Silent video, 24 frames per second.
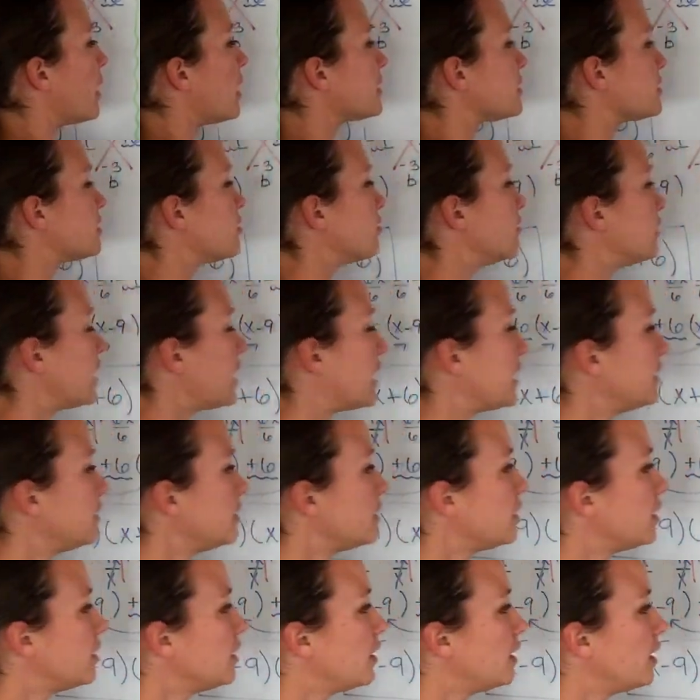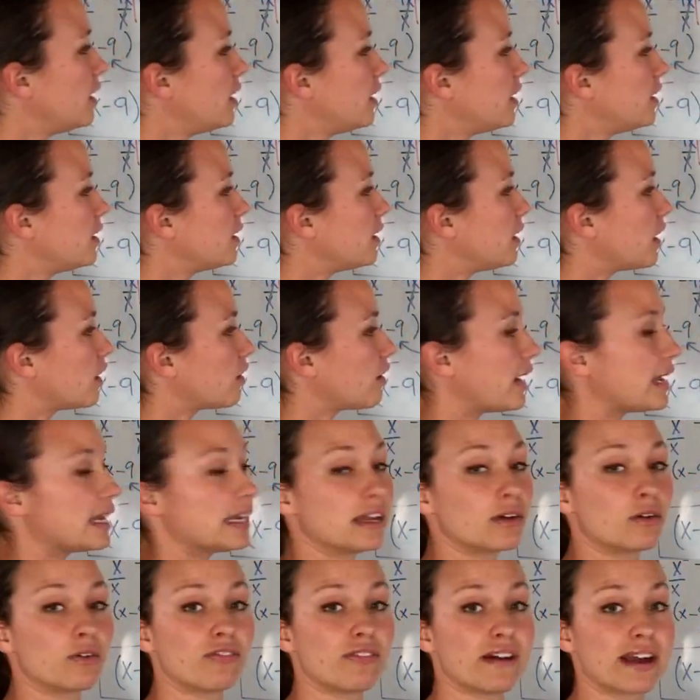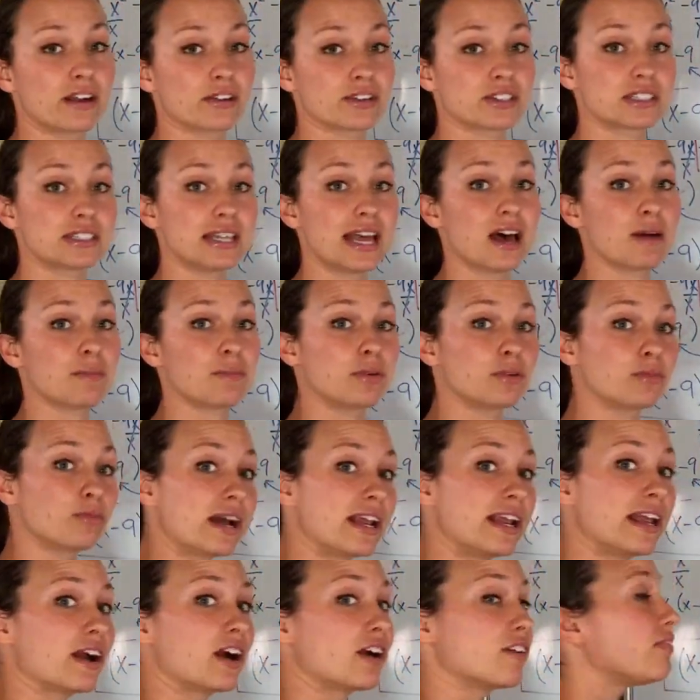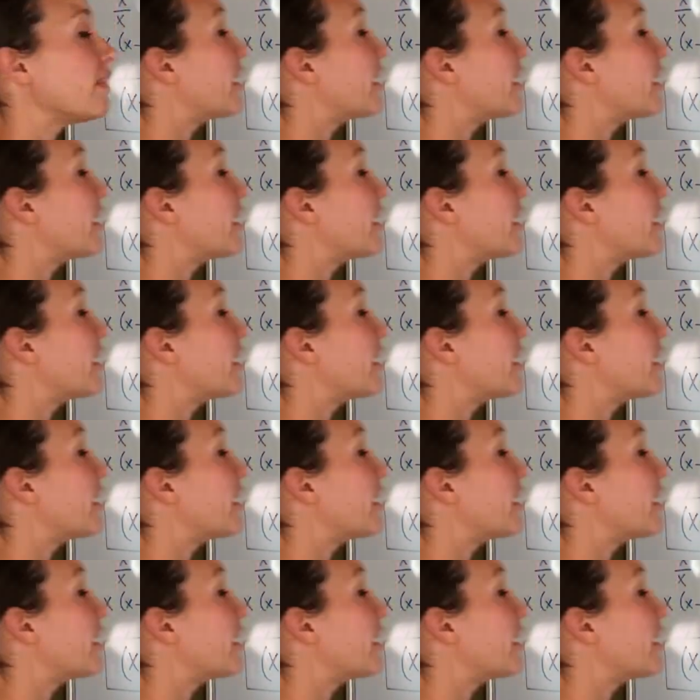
positive 9. All right, final step, writing our